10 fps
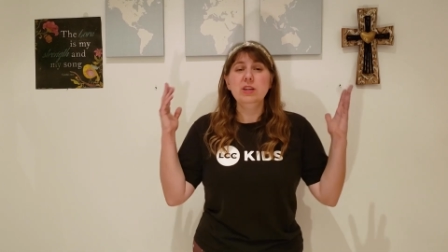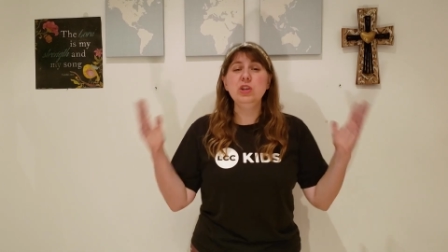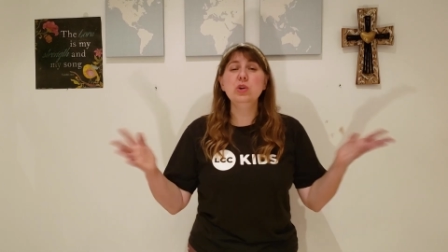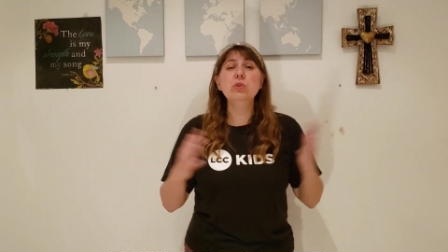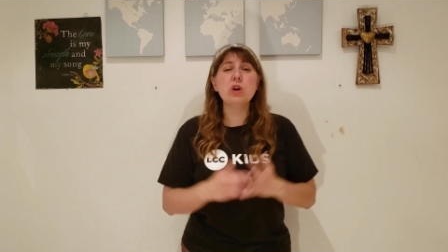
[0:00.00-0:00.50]

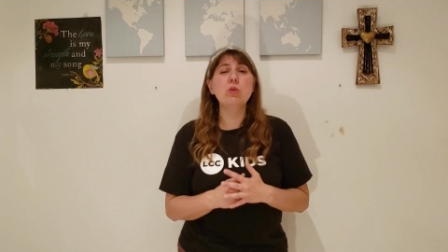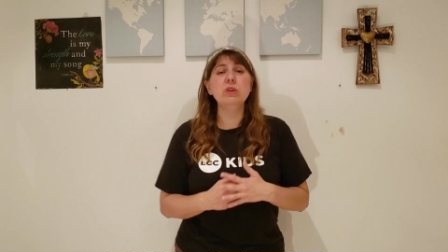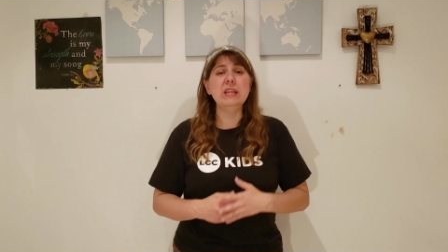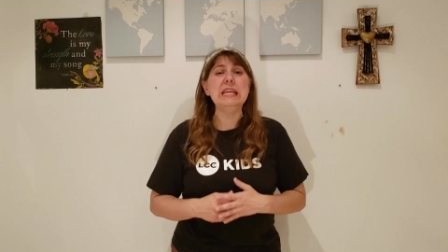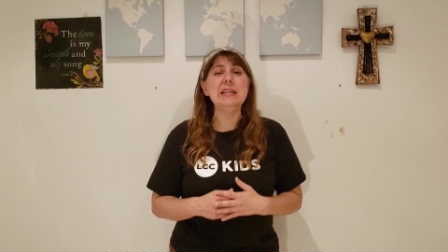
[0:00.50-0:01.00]
you don't
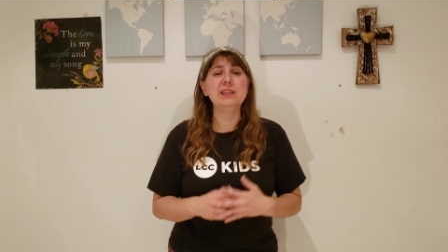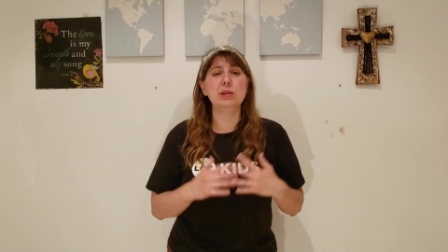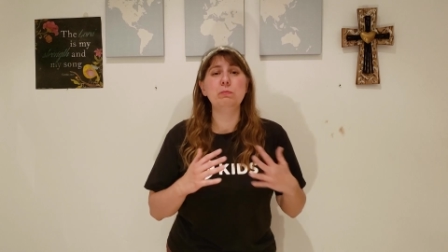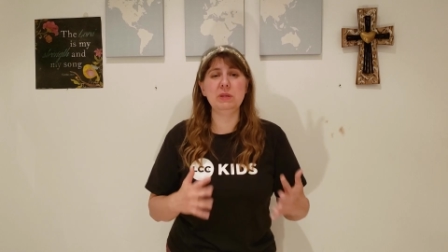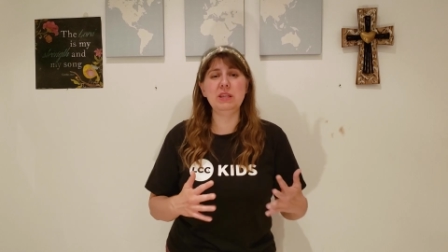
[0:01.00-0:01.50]
need to
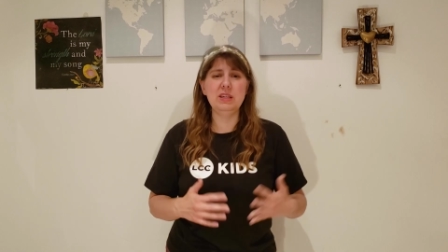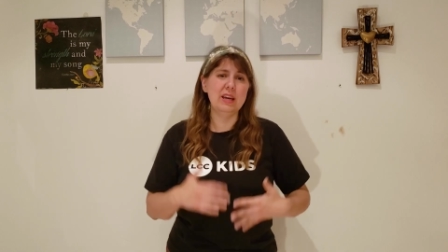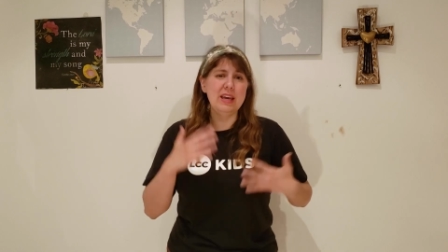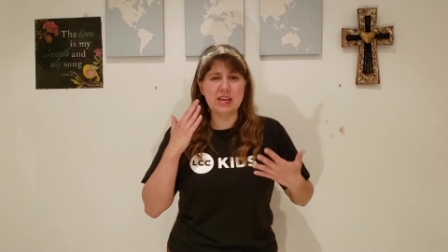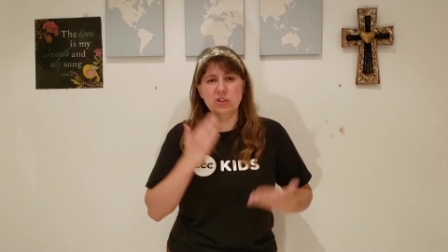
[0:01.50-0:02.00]

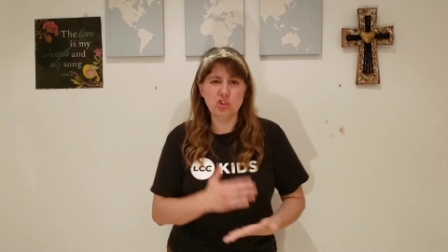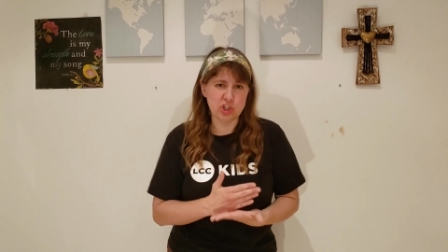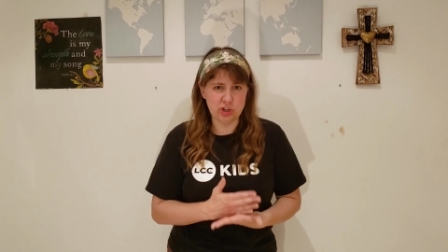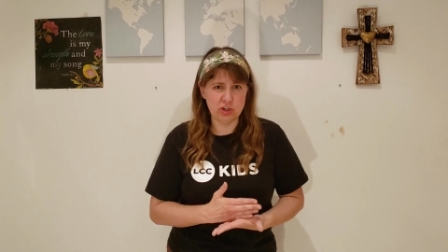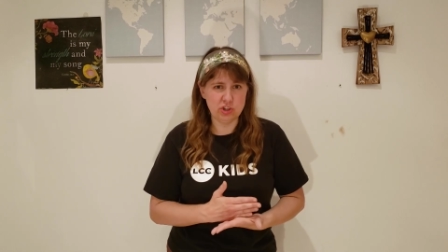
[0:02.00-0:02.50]
be in
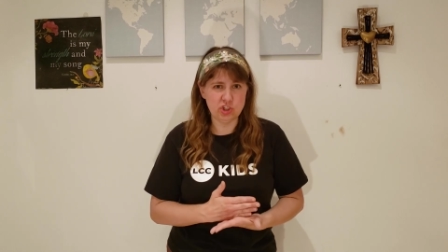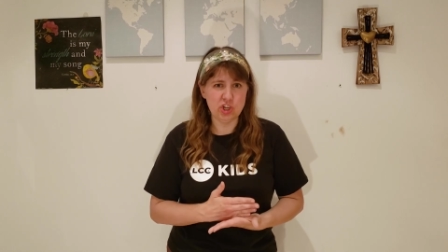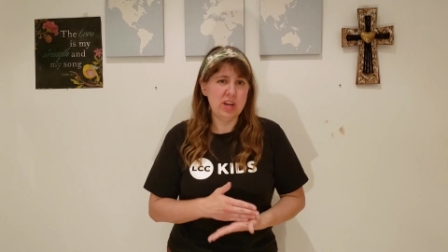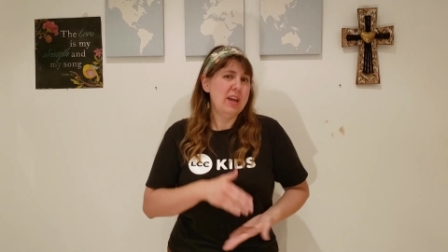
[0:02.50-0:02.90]
church